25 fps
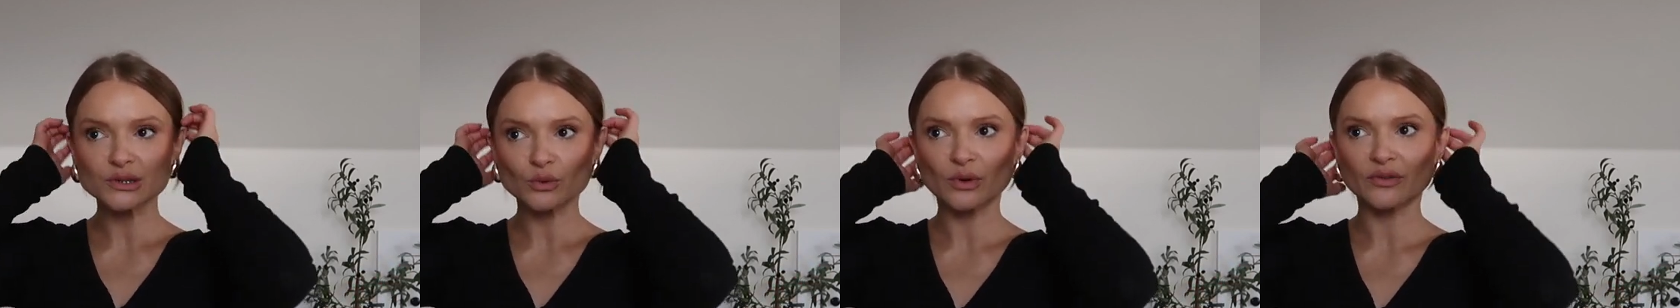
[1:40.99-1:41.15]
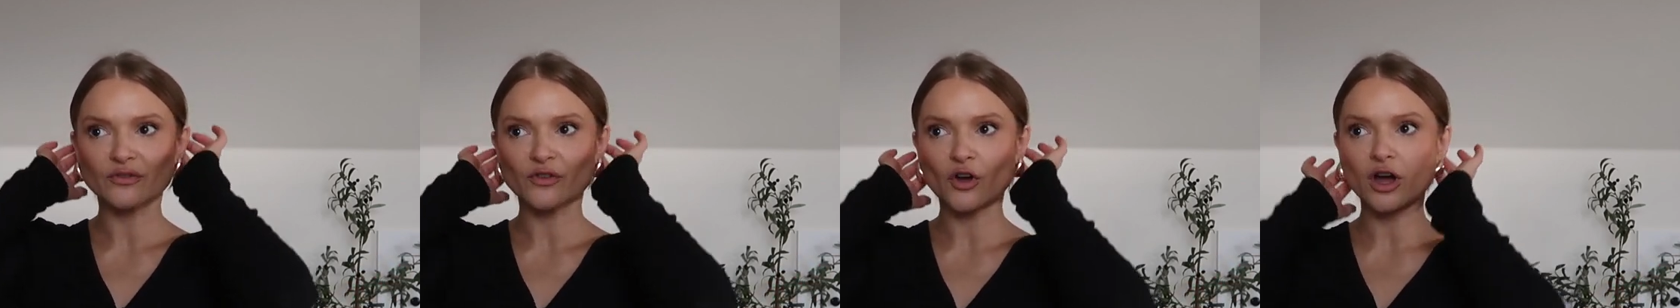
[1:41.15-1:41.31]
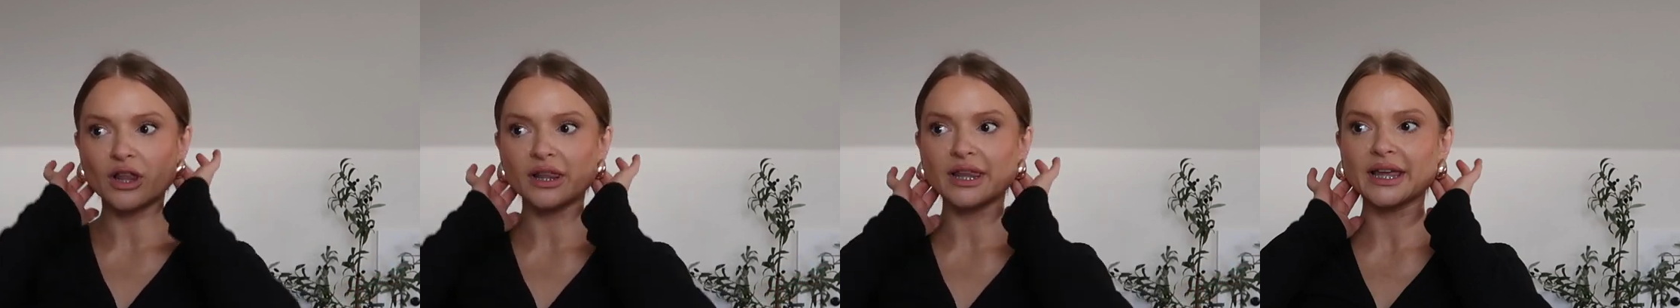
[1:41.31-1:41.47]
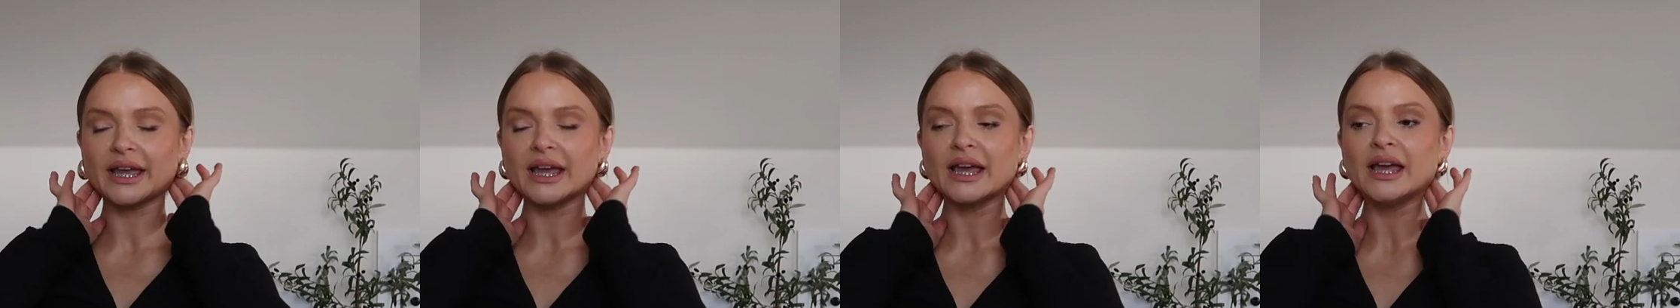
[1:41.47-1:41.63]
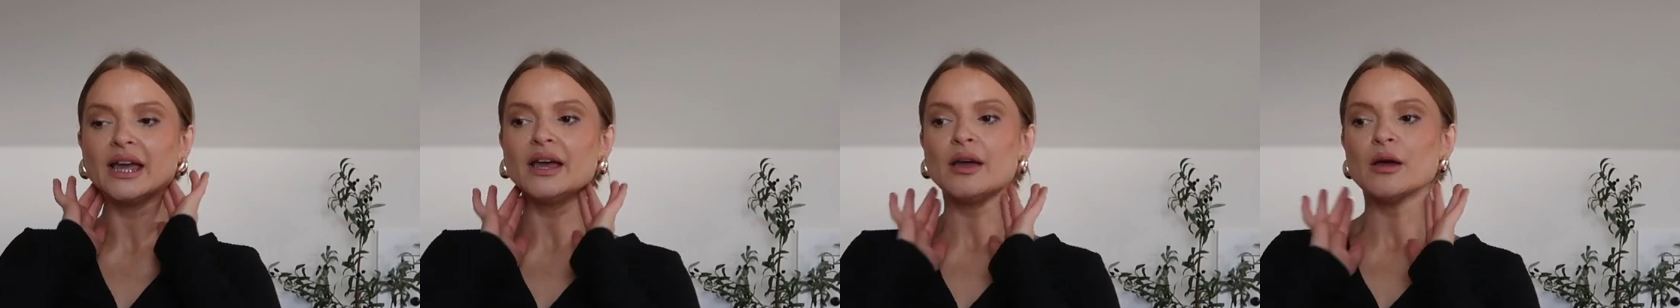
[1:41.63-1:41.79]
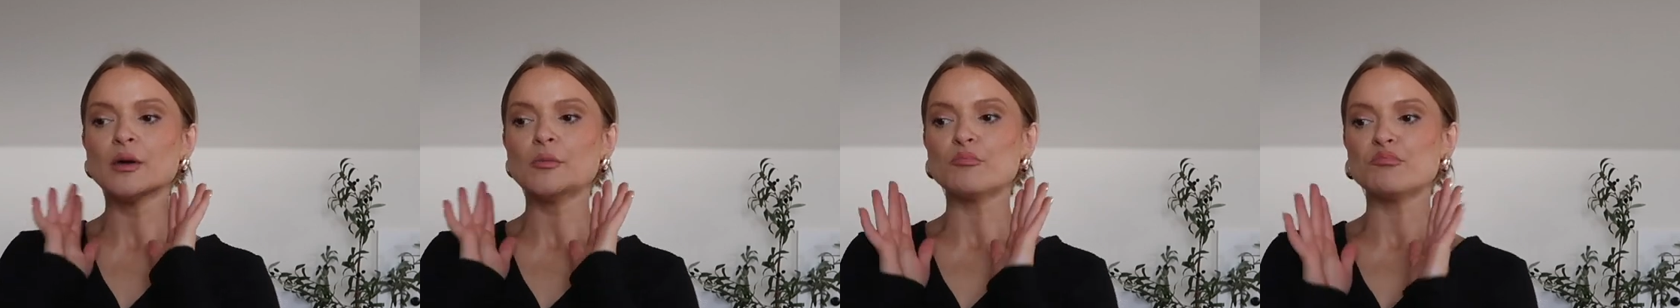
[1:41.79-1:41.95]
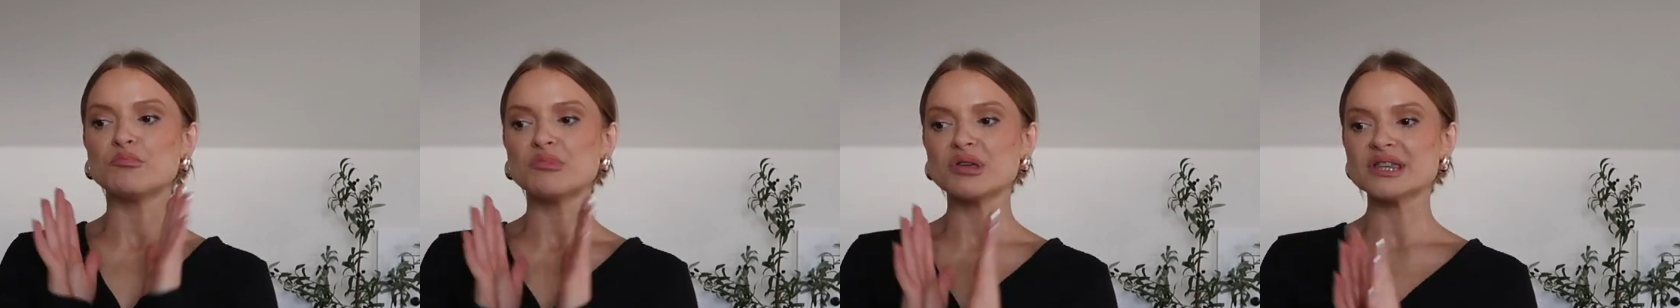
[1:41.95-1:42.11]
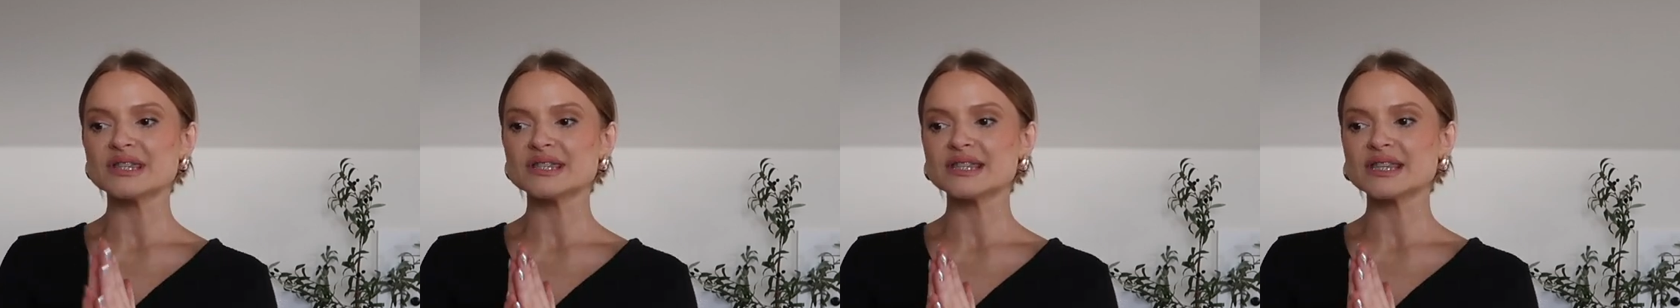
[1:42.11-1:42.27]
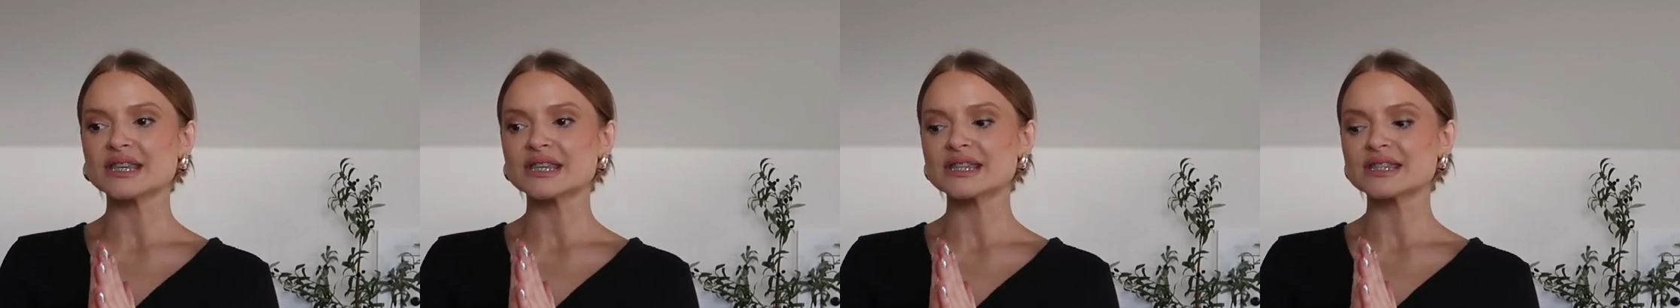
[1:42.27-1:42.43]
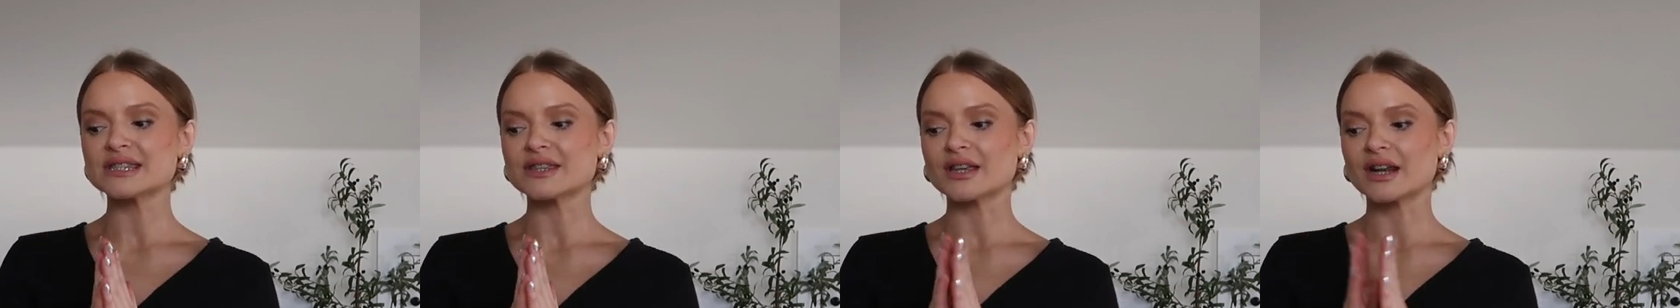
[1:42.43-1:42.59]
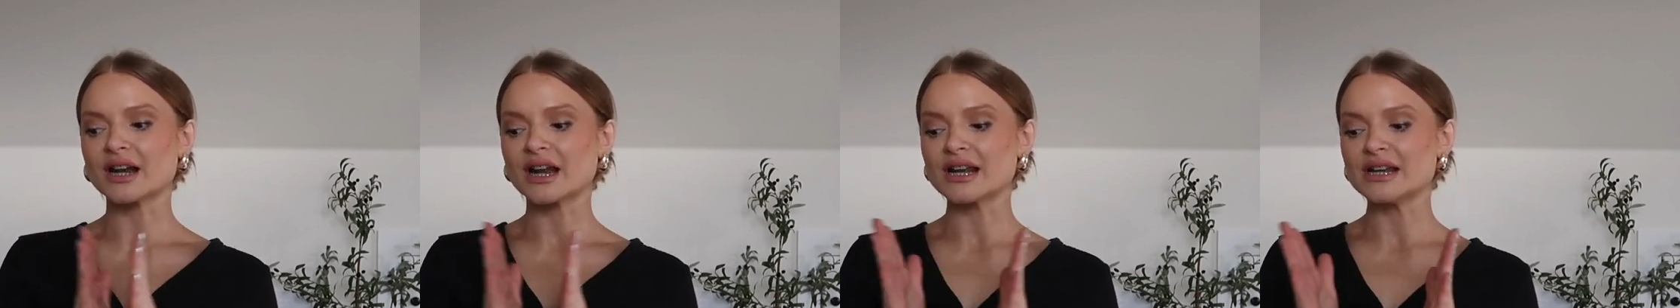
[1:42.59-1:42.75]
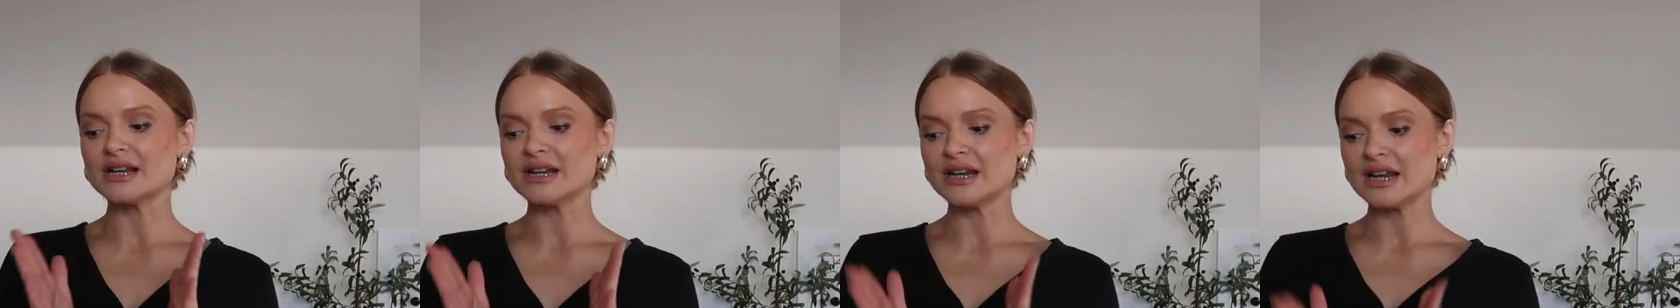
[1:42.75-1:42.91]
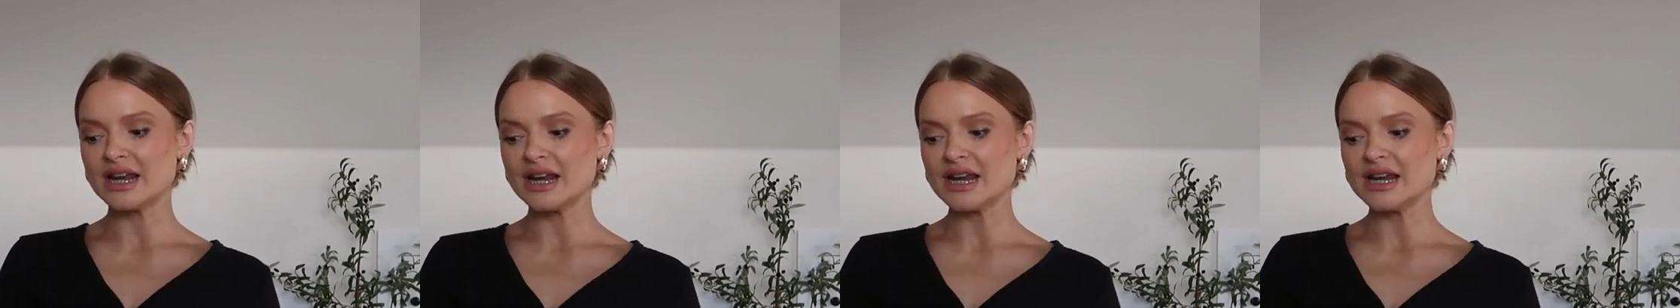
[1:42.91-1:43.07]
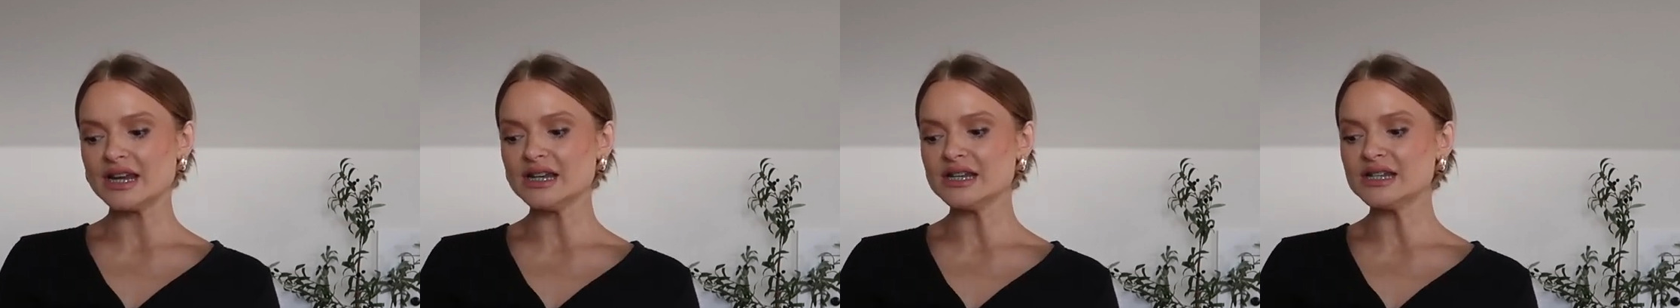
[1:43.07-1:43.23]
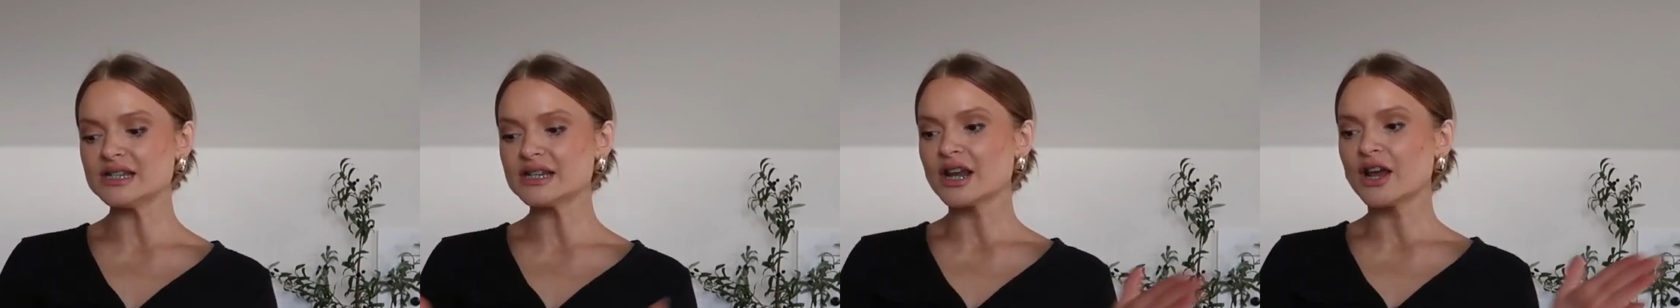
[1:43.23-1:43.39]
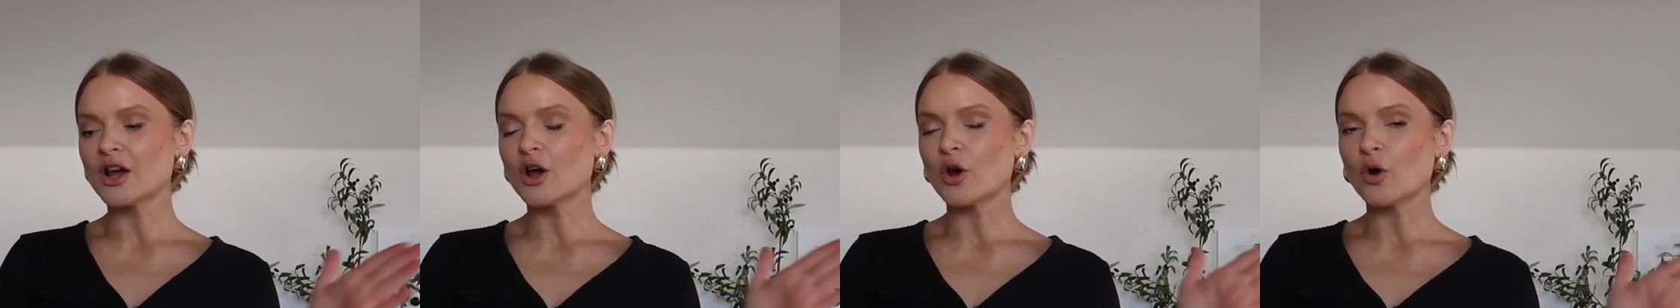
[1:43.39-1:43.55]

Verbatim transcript: So I've got like basics that I need